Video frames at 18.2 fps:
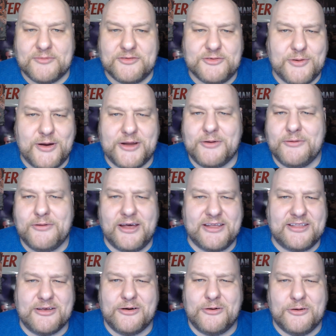So I don't
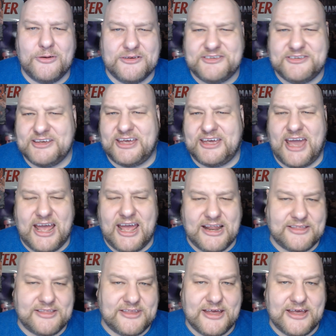like the whole
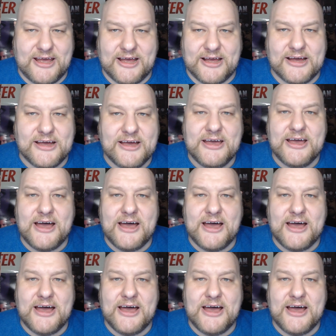cicada thing.